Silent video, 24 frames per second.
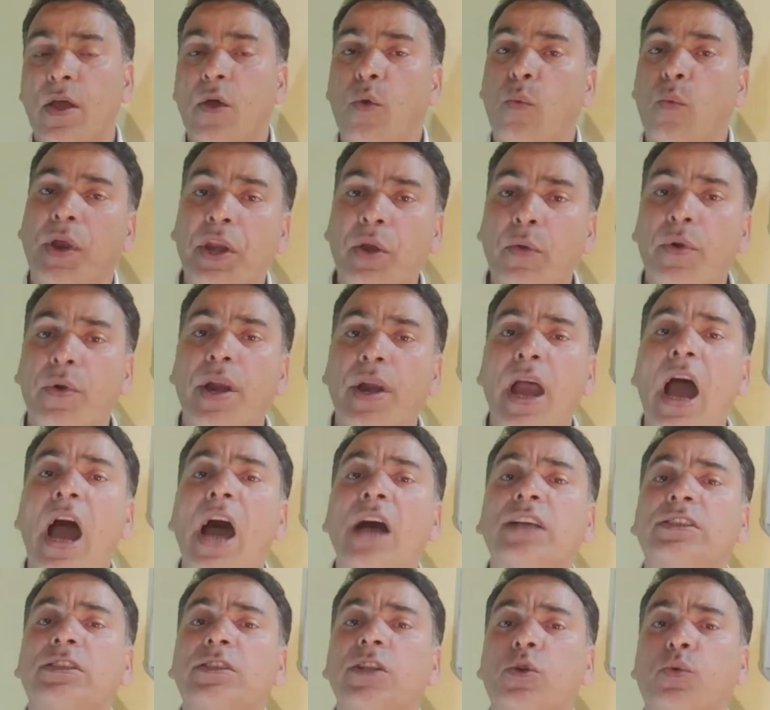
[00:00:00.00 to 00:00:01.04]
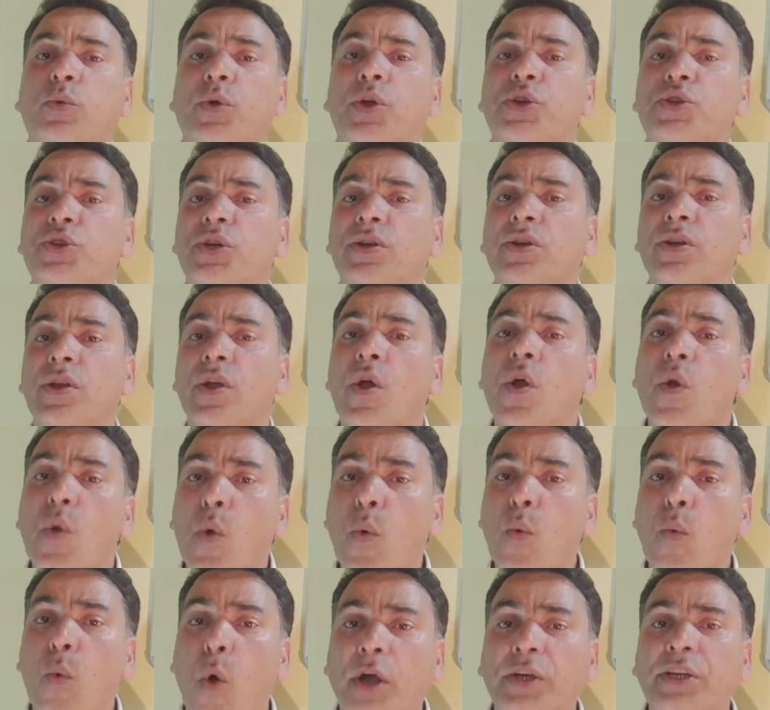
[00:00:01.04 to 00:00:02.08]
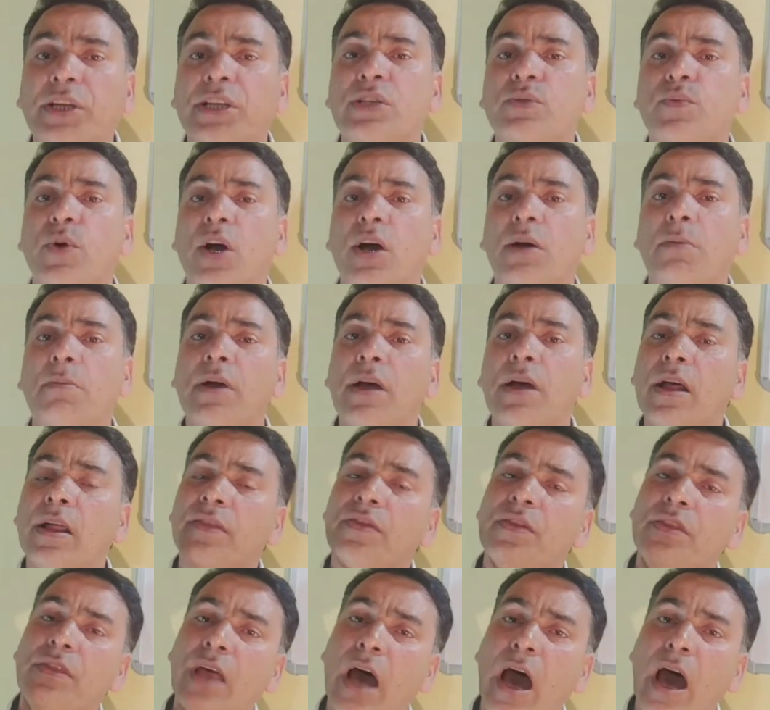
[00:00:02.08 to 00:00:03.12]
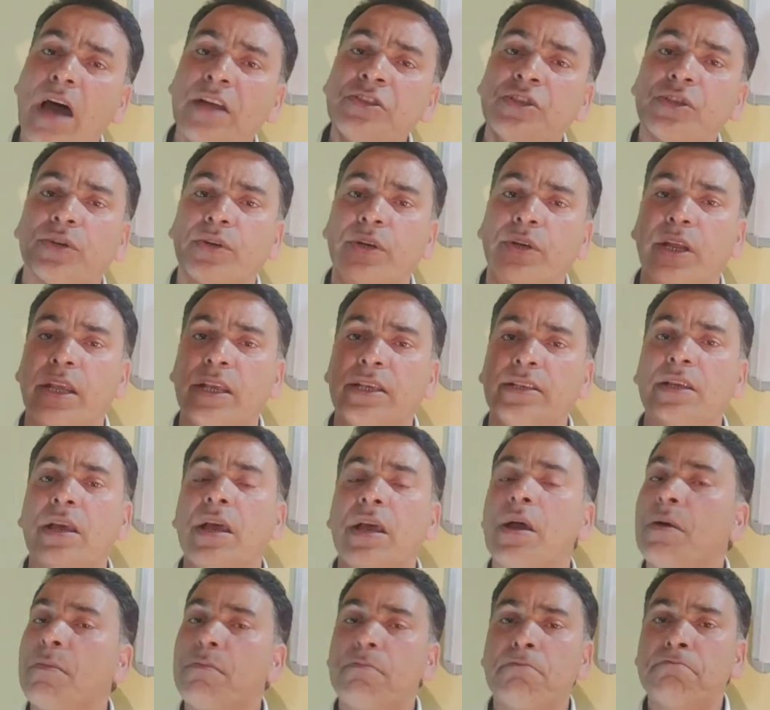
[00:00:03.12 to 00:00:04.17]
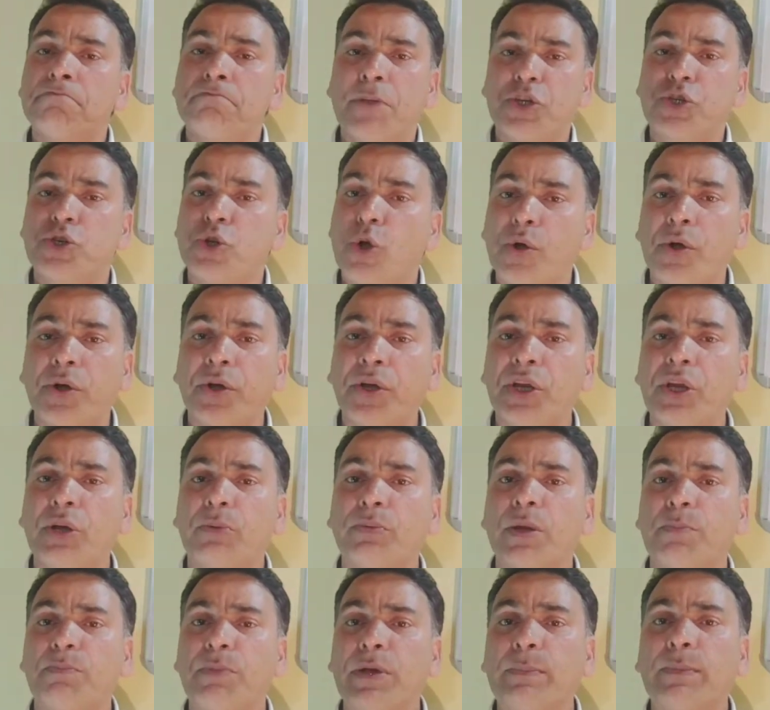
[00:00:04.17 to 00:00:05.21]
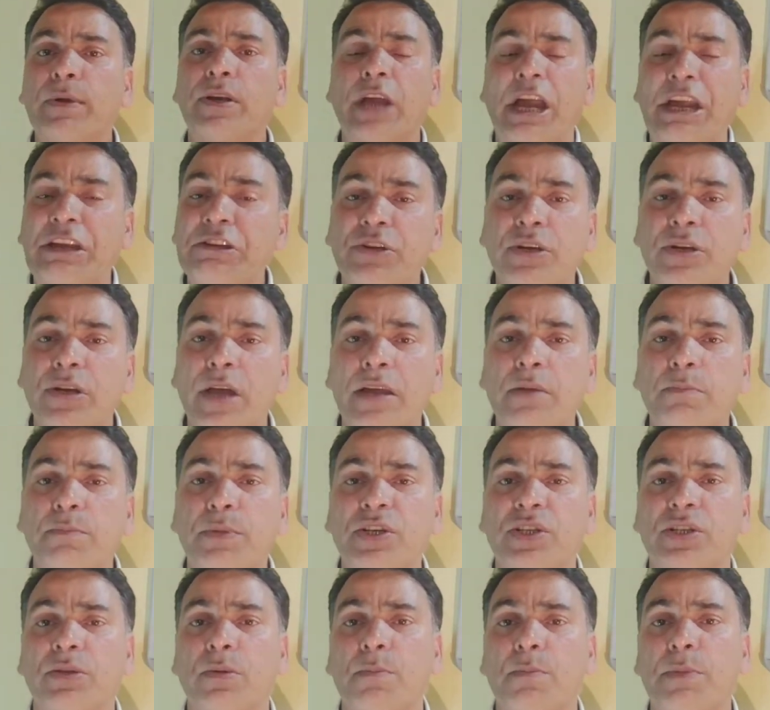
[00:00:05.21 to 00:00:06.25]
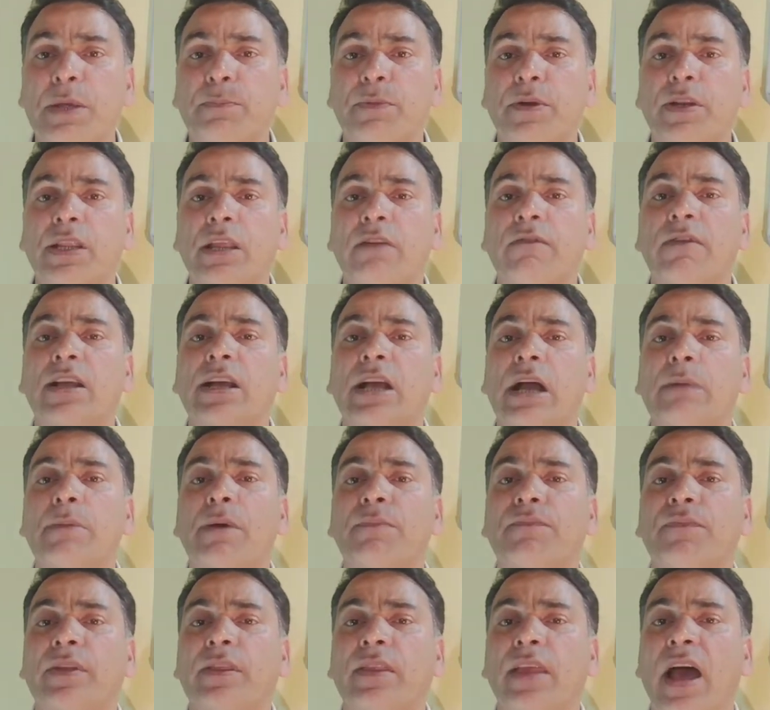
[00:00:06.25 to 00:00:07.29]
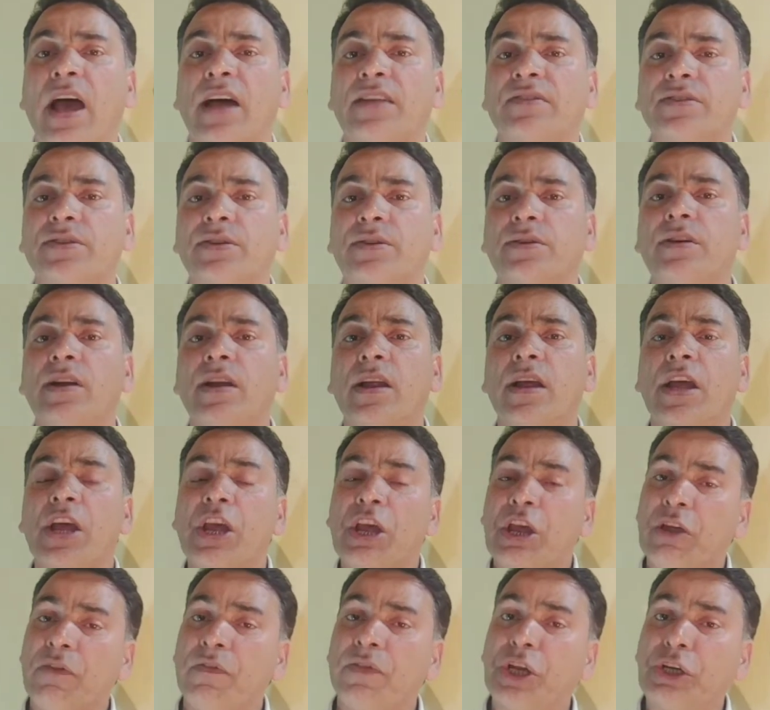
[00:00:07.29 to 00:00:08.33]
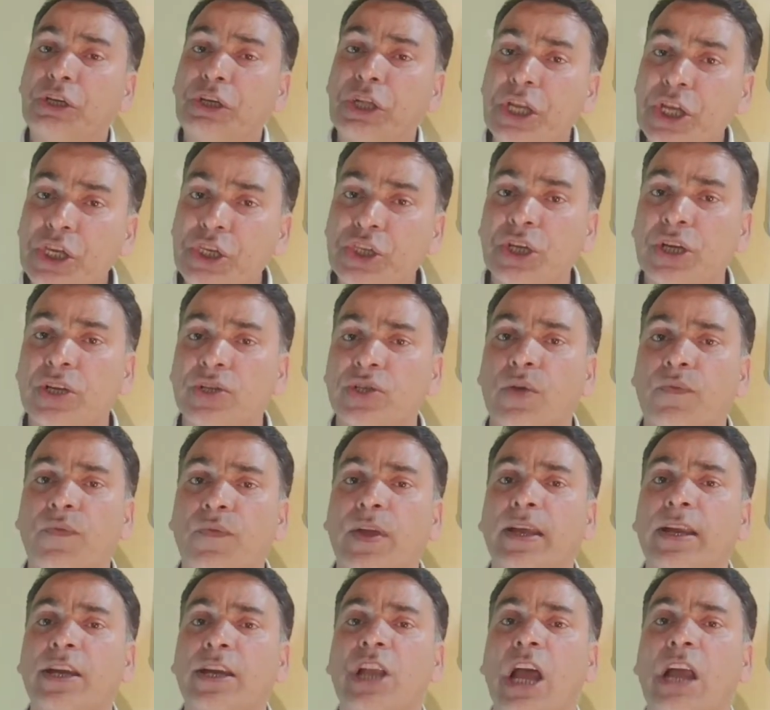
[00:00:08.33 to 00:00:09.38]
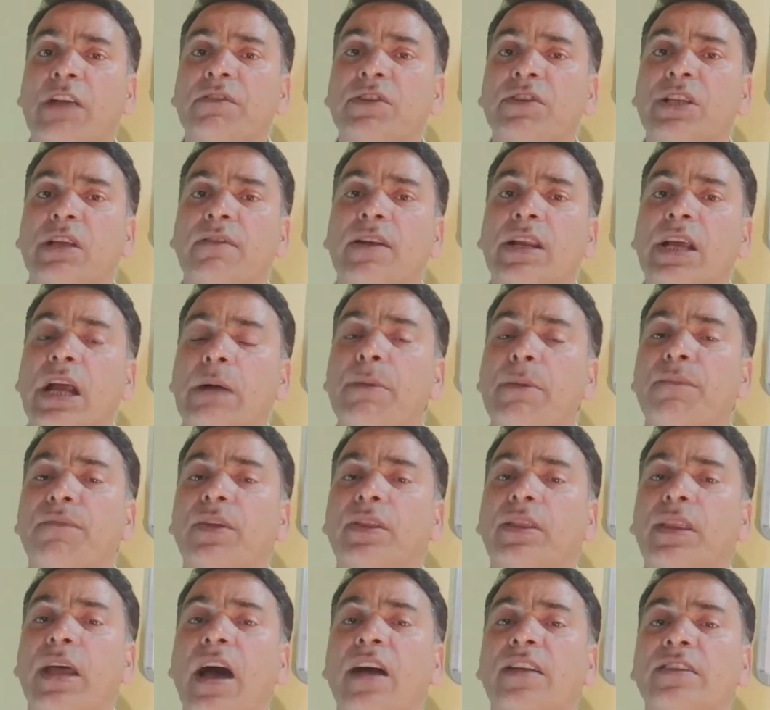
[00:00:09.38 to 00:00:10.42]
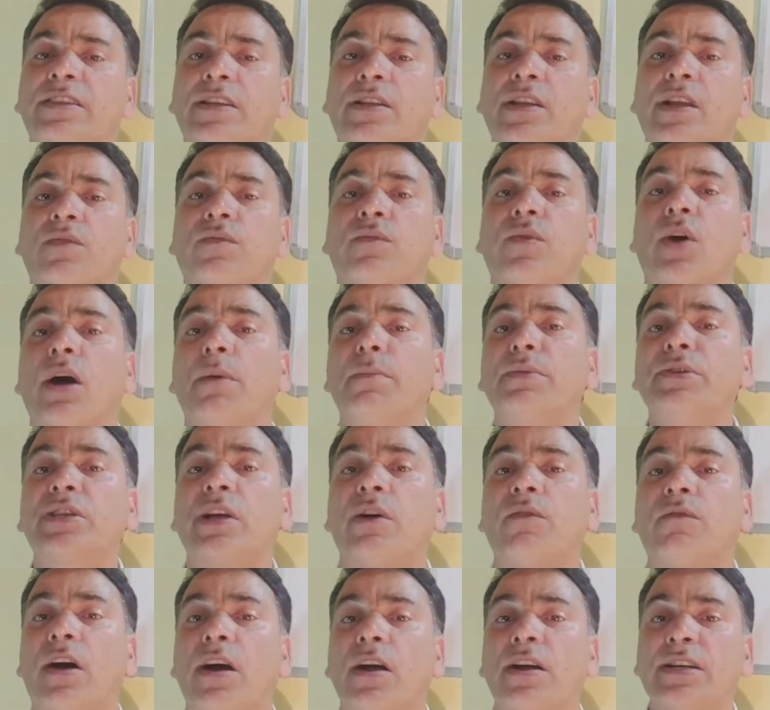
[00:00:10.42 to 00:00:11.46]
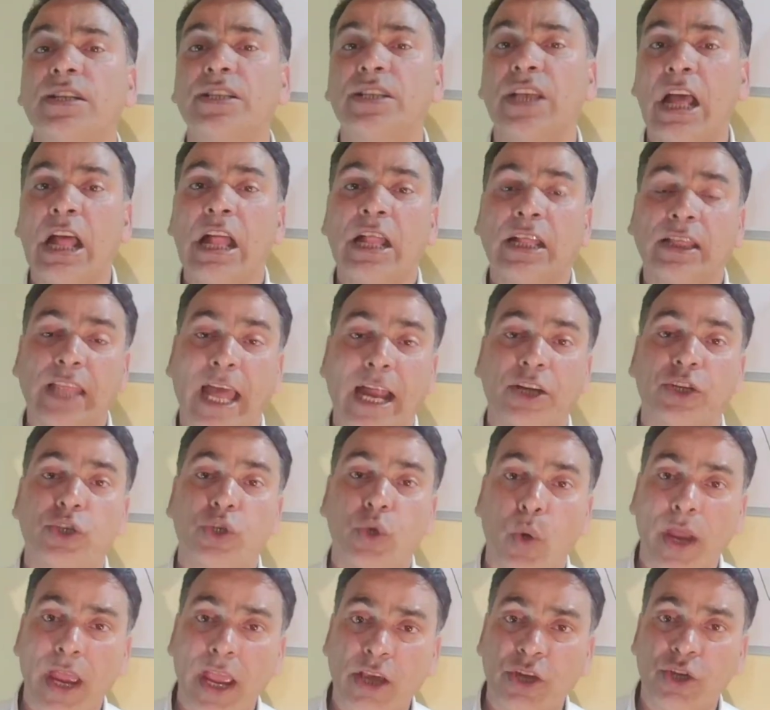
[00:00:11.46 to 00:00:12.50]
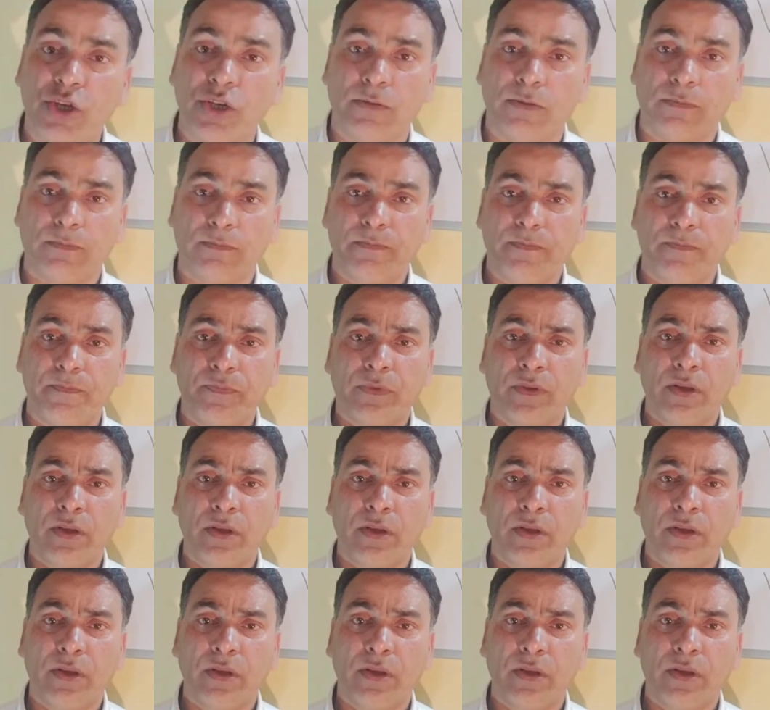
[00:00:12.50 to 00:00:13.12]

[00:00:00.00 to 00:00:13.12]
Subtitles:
Whenever I ask the question, what is verb? The answer is majority of the people, 99% of people, they will come up with the answer. Even the teachers of English language, they will come up with the answer that verbs are words that show action.